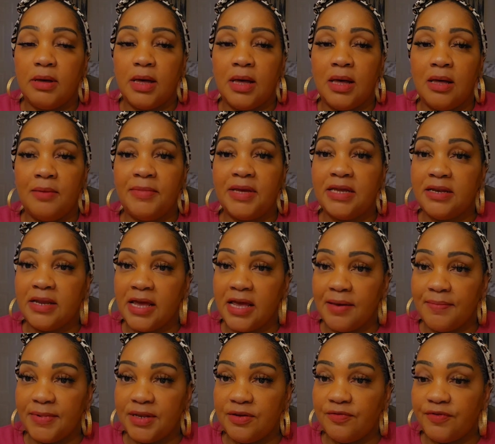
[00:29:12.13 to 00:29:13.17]
um, in
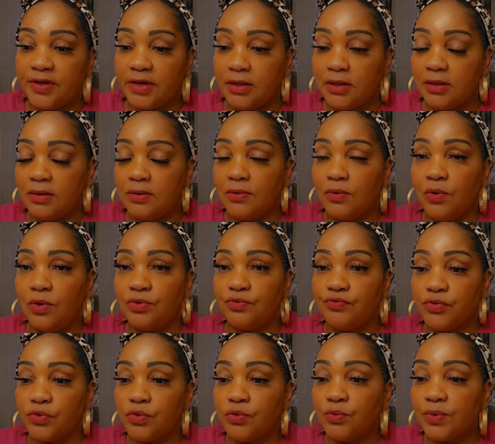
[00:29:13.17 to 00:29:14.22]
Amityville on
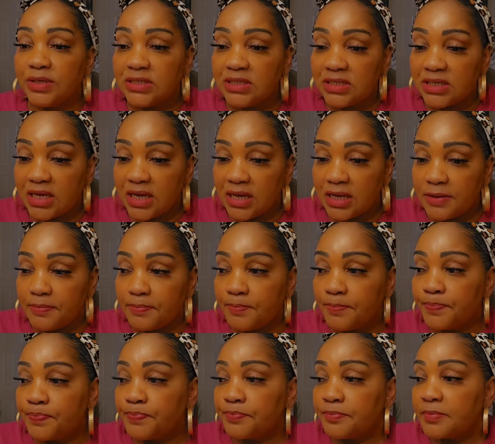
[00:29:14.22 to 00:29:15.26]
Route 110
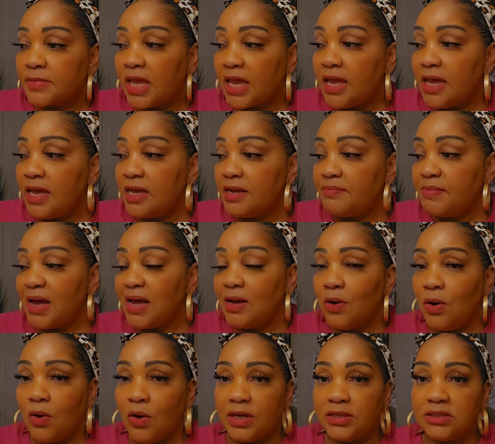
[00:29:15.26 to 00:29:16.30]
and my
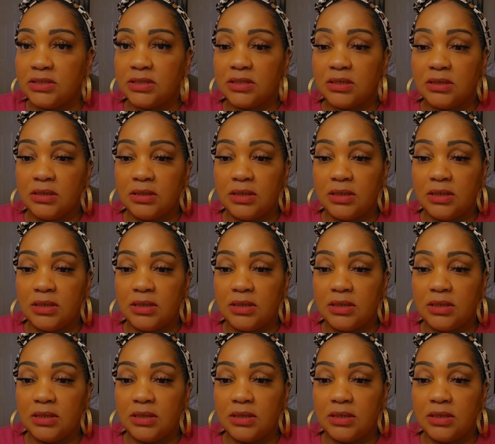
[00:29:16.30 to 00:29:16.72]
aunt,